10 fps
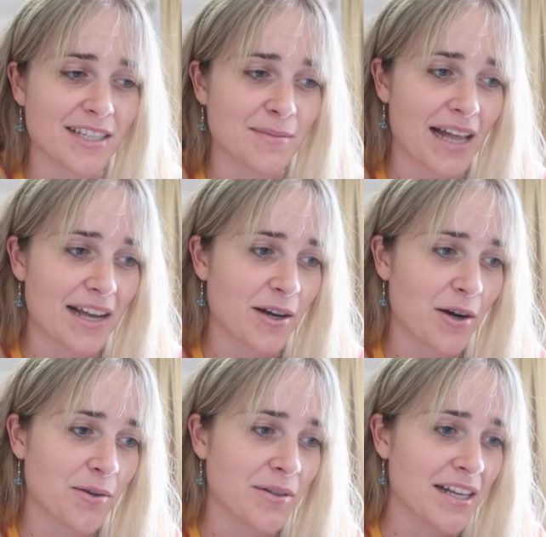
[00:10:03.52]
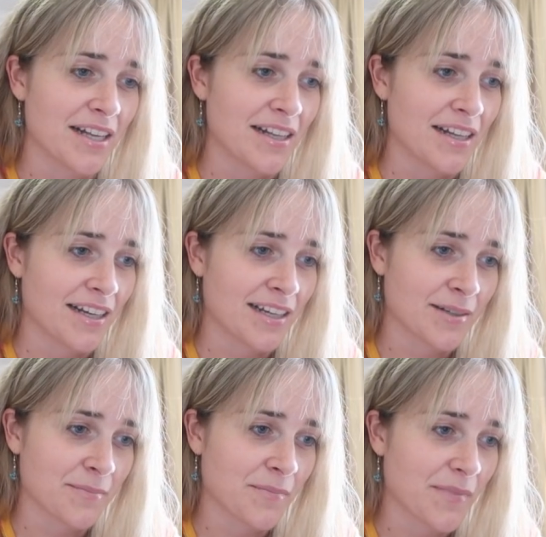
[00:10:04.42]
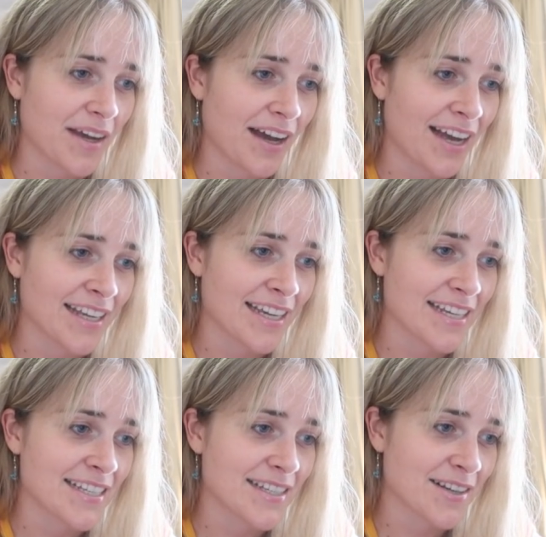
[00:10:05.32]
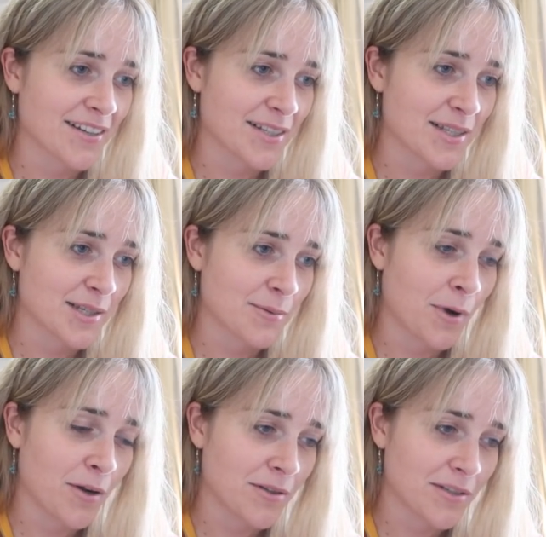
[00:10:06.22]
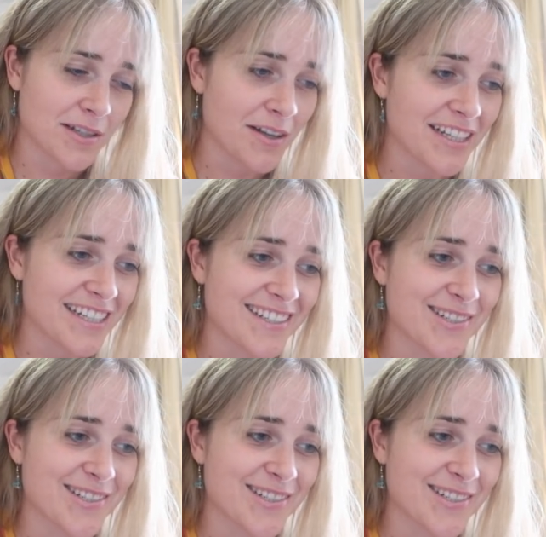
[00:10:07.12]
this black hole. I guess it's going to slowly